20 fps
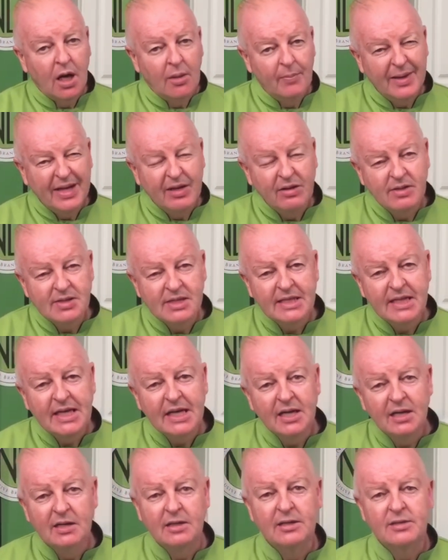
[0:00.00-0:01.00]
Because in
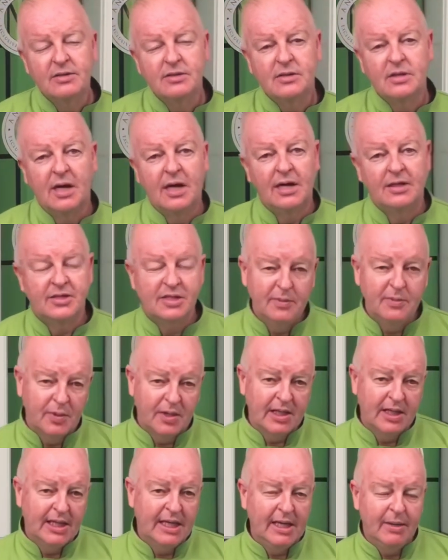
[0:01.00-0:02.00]
England,
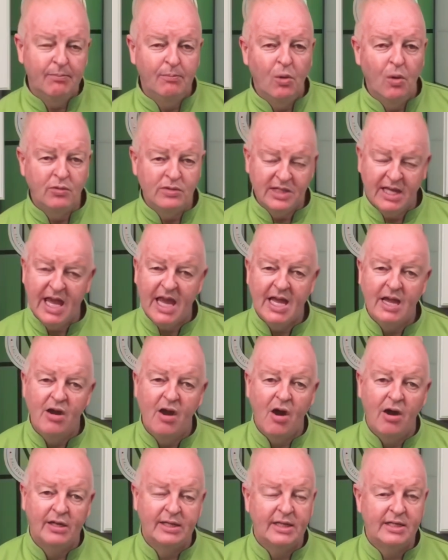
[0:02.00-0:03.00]
typically most cake
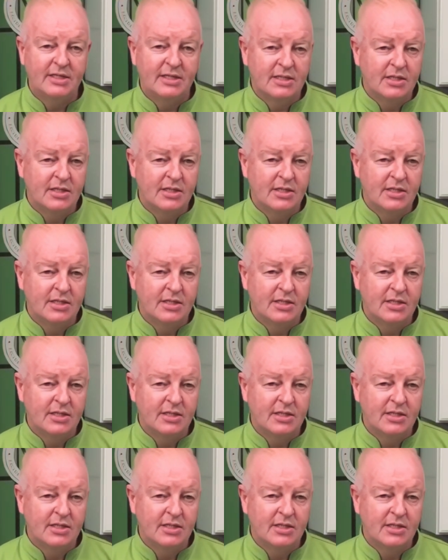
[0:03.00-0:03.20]
artists